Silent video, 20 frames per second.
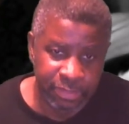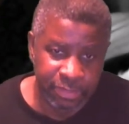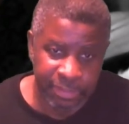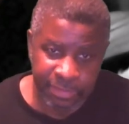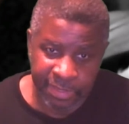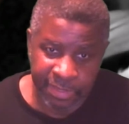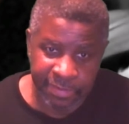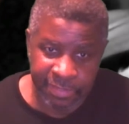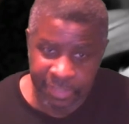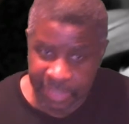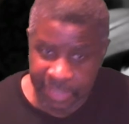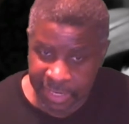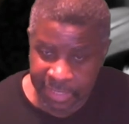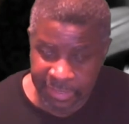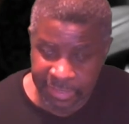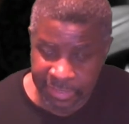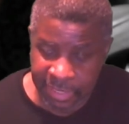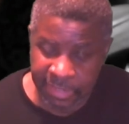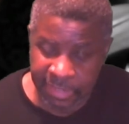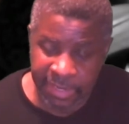Sometimes
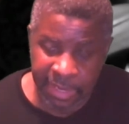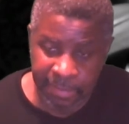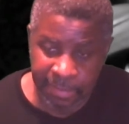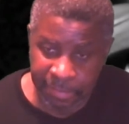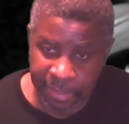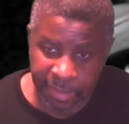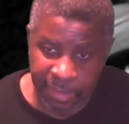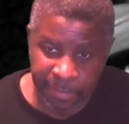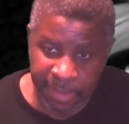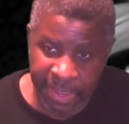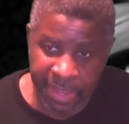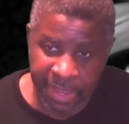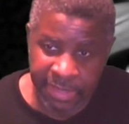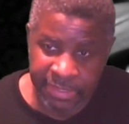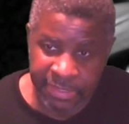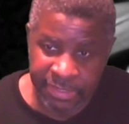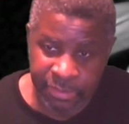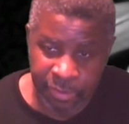it's done that in the past.